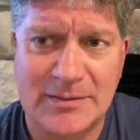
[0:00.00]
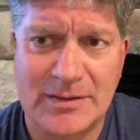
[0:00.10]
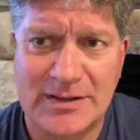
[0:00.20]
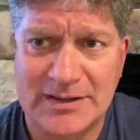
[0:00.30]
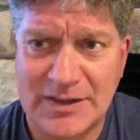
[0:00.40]

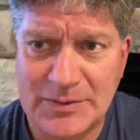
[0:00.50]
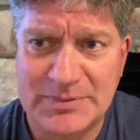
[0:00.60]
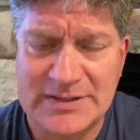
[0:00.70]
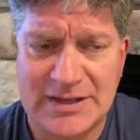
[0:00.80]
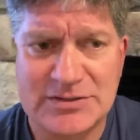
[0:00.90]
another
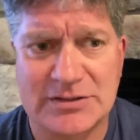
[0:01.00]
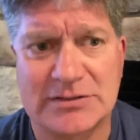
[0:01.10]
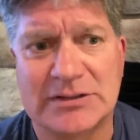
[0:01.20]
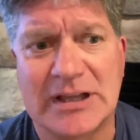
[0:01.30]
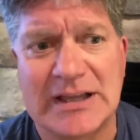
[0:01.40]

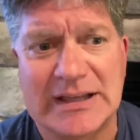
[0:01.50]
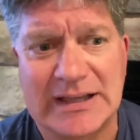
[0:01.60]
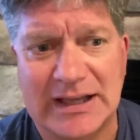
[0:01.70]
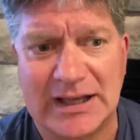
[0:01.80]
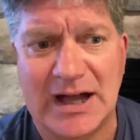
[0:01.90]
potential
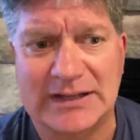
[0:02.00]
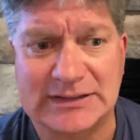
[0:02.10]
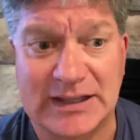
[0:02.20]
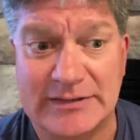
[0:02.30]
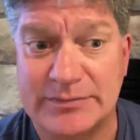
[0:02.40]

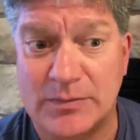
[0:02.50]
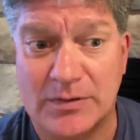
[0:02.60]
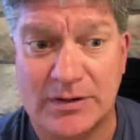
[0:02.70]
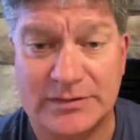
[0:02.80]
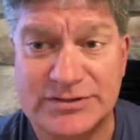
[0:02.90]
enclave
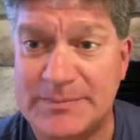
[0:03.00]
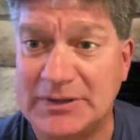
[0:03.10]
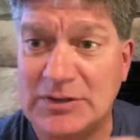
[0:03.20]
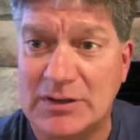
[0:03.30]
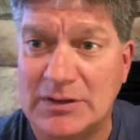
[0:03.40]
for
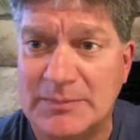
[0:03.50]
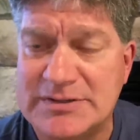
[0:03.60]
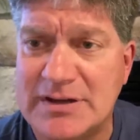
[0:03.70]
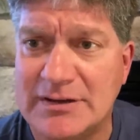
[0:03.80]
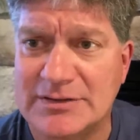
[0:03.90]
shipping nuclear
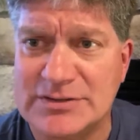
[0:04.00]
materials.